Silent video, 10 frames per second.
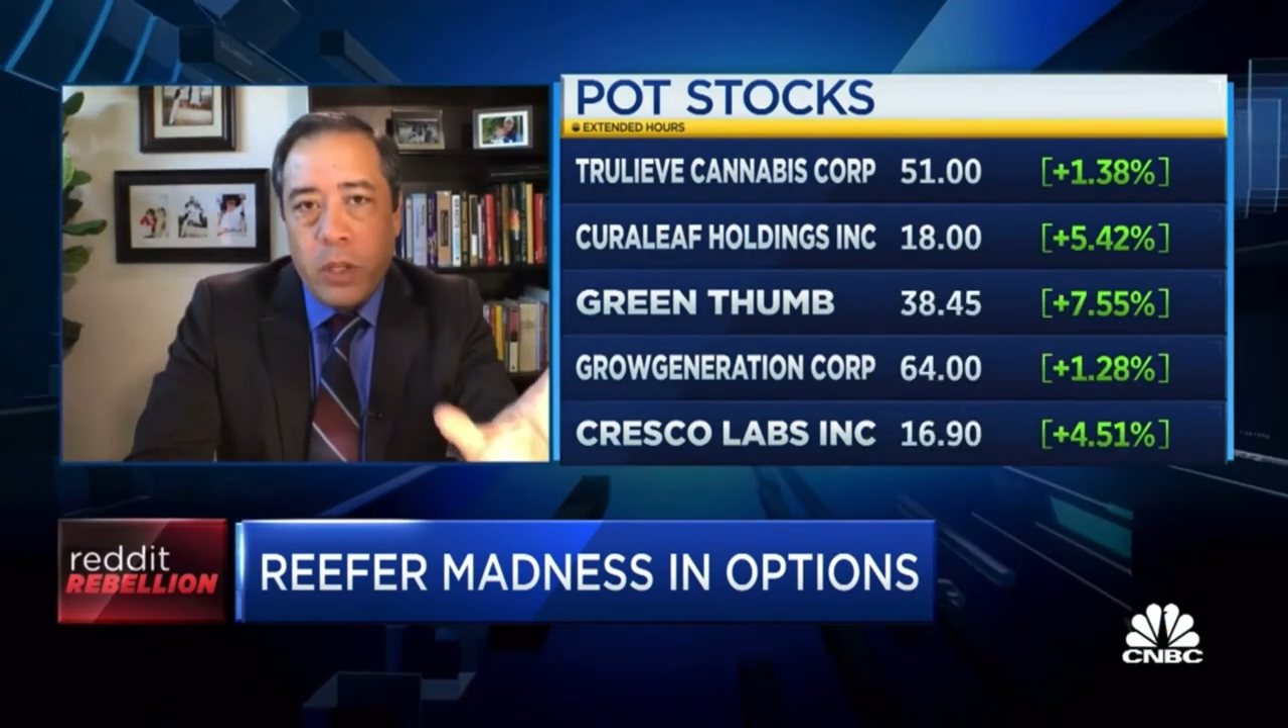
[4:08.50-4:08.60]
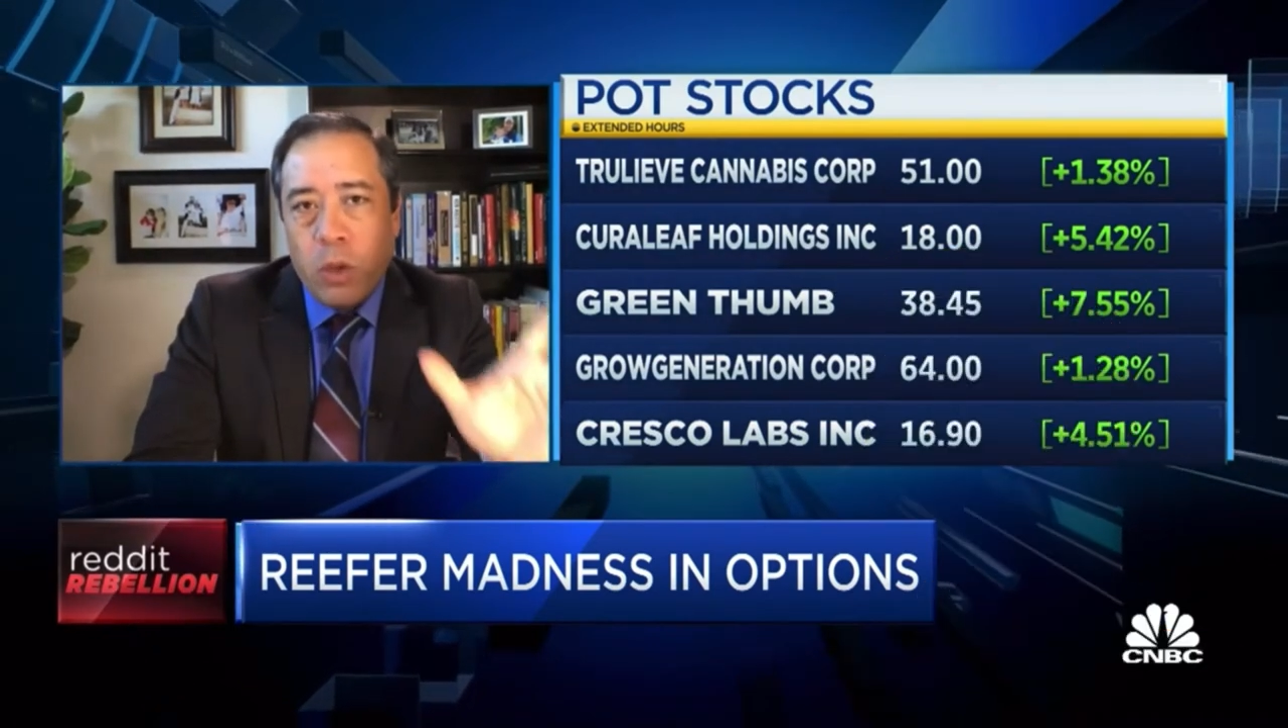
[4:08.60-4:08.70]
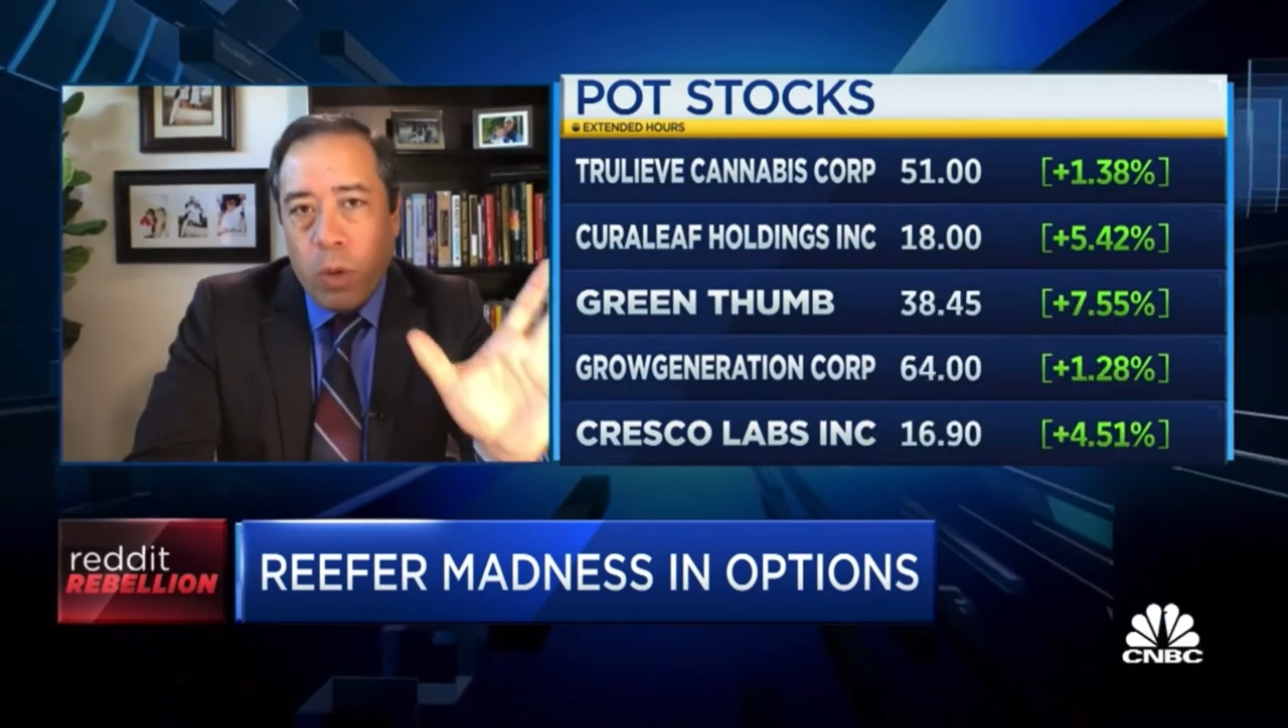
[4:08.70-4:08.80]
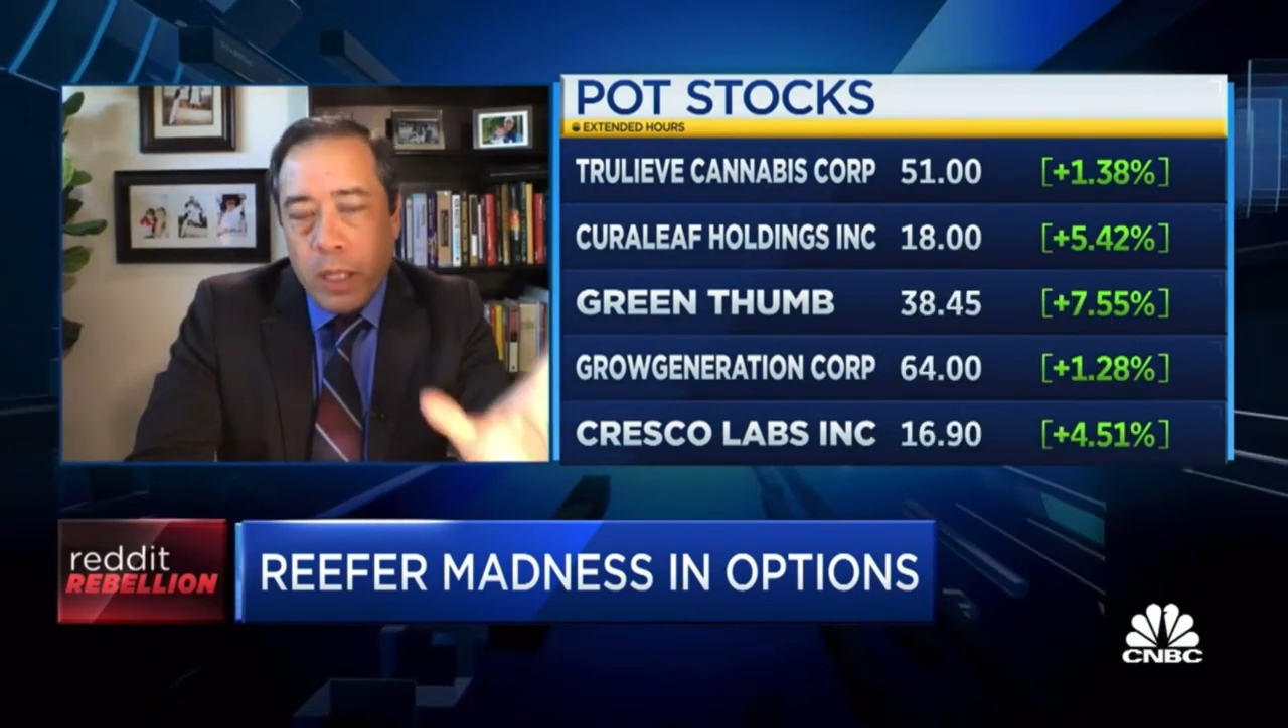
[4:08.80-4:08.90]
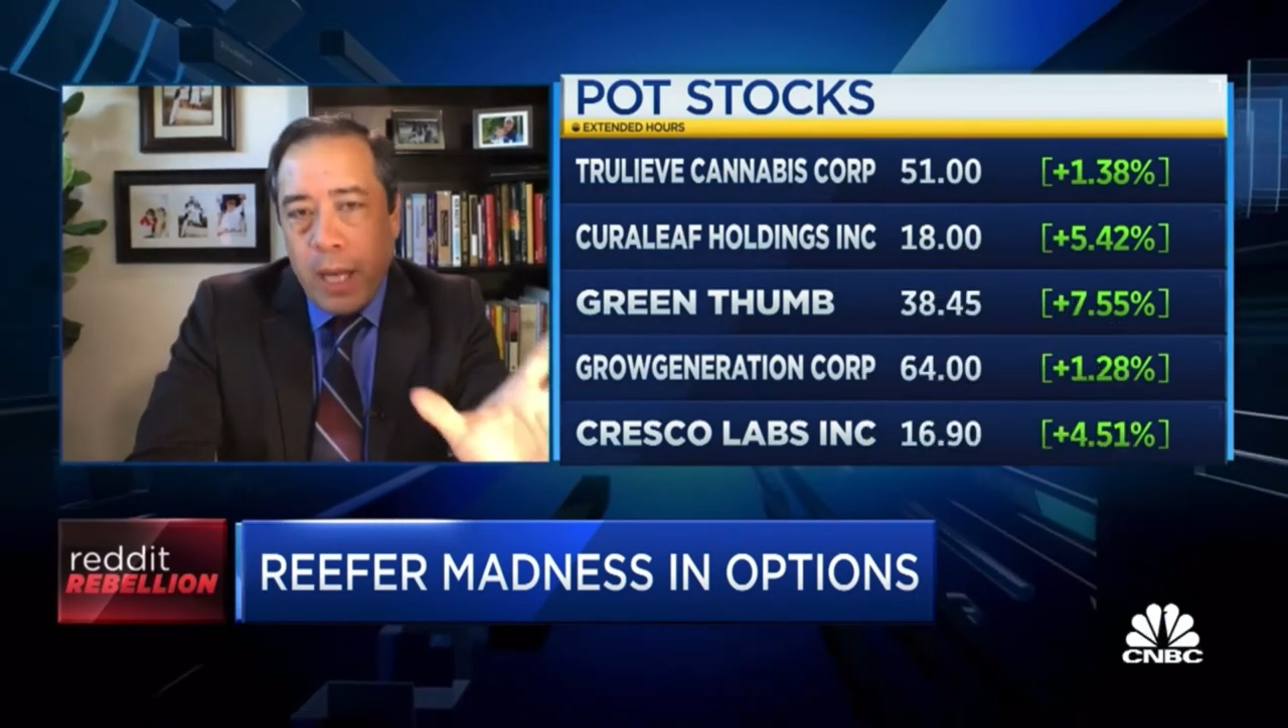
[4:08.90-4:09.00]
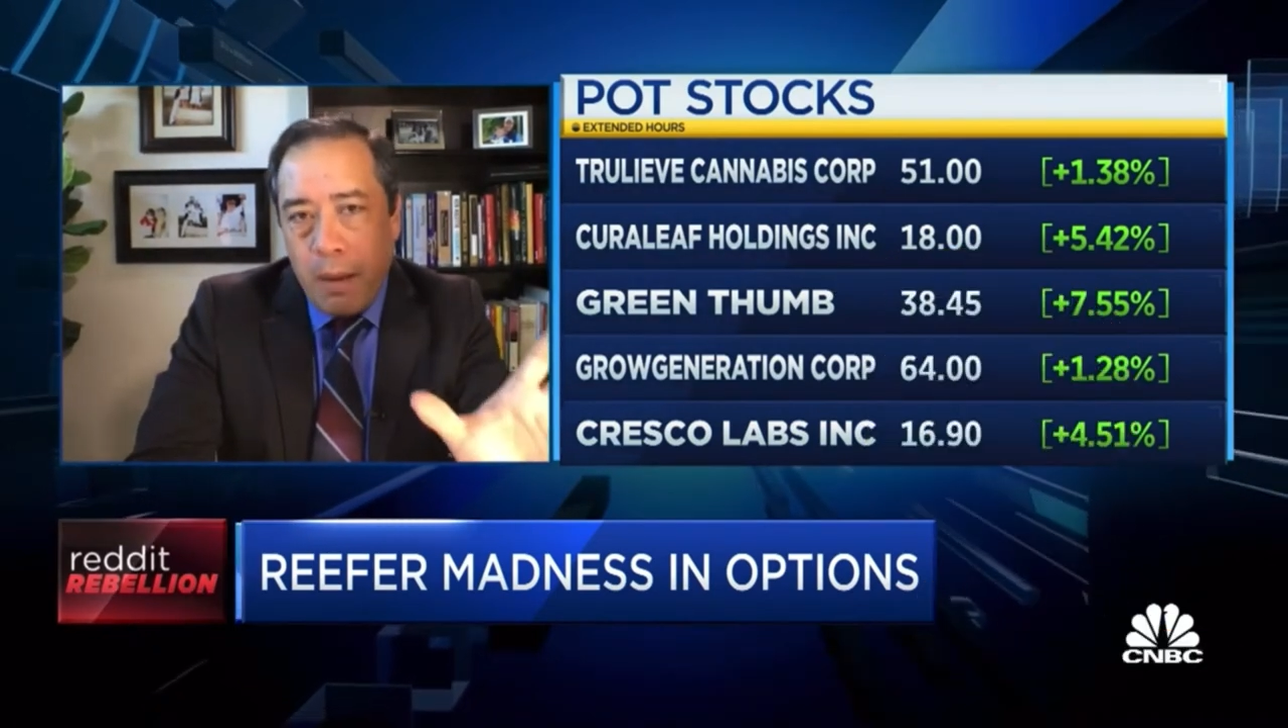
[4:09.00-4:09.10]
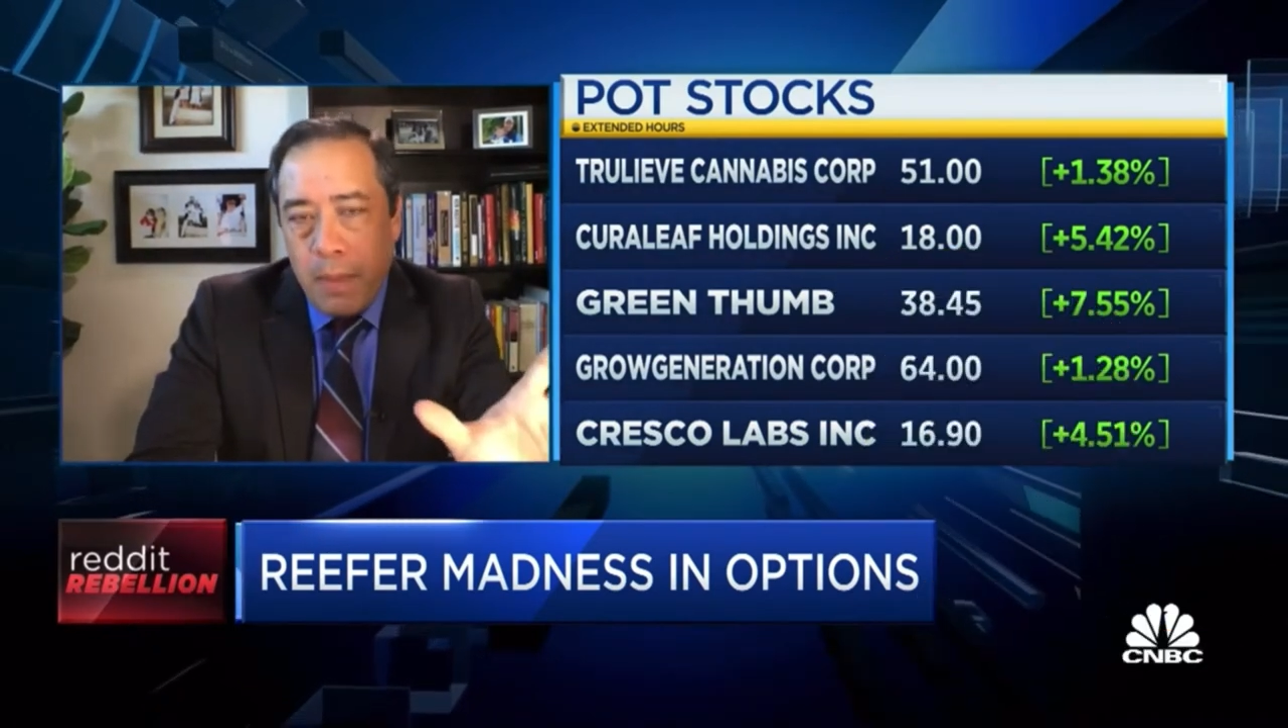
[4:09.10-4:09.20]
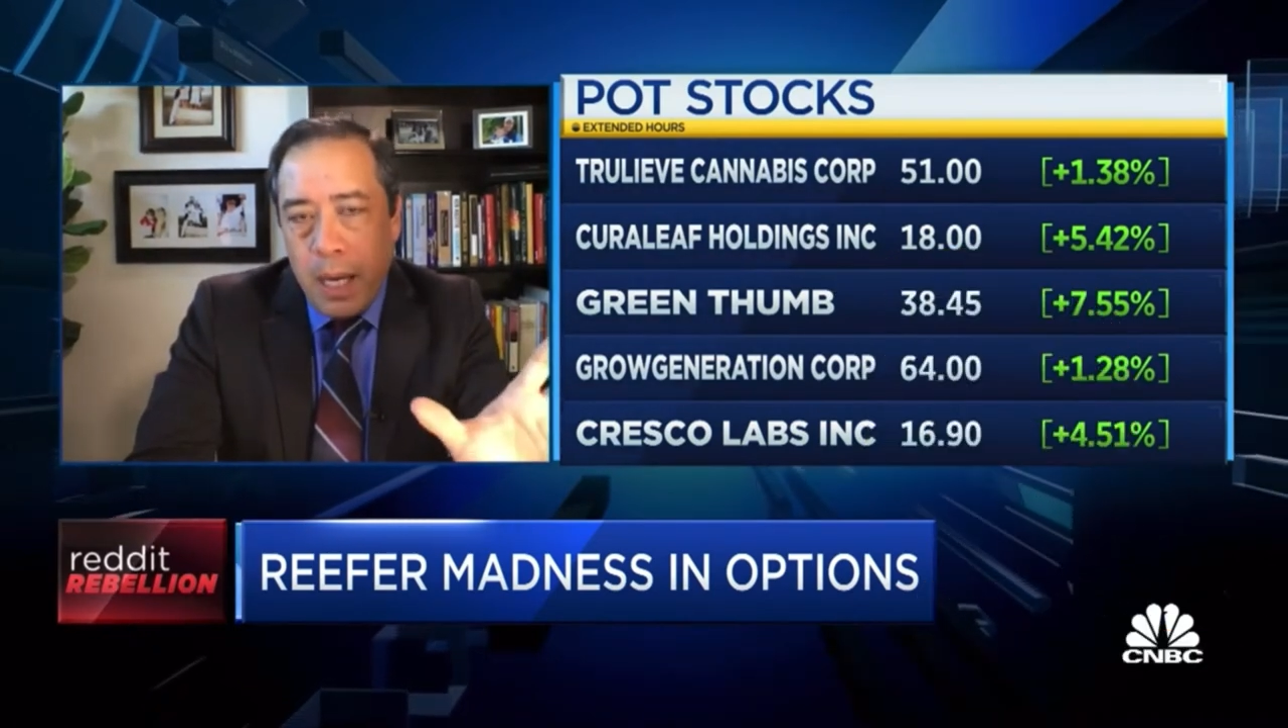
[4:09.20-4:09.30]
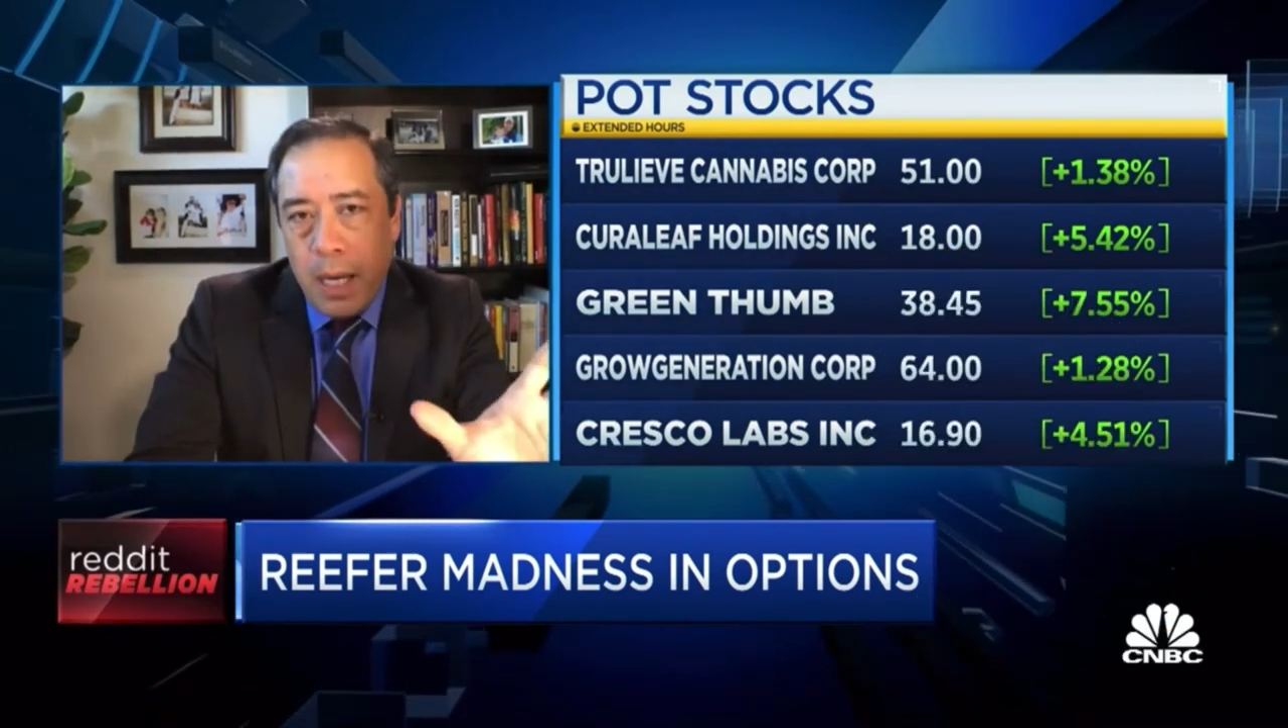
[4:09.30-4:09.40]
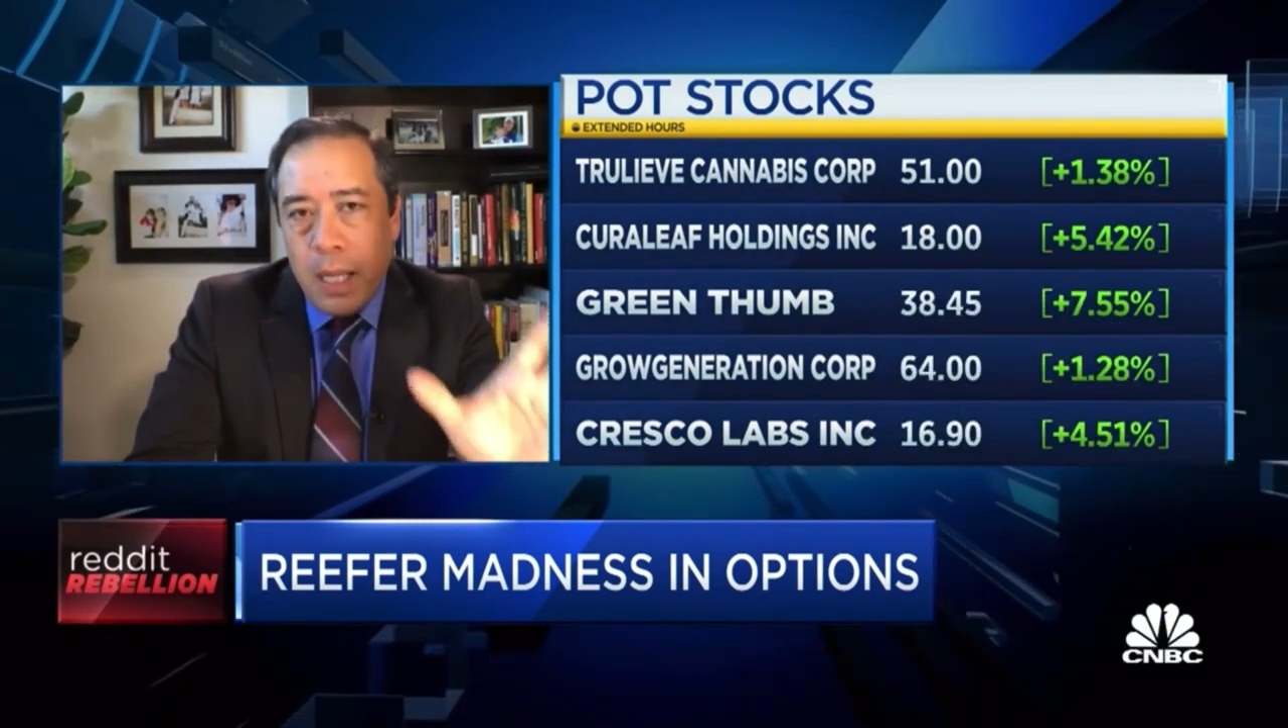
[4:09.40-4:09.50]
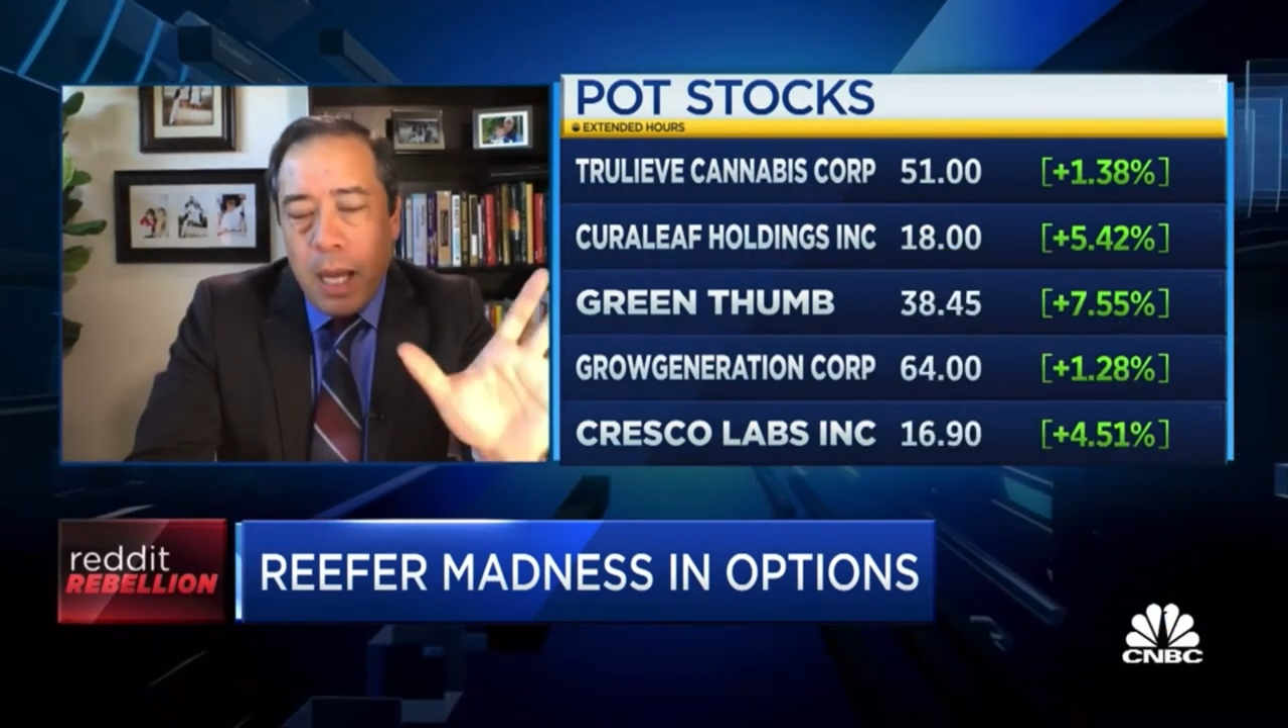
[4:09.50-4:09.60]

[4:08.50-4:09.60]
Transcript: So what does that mean?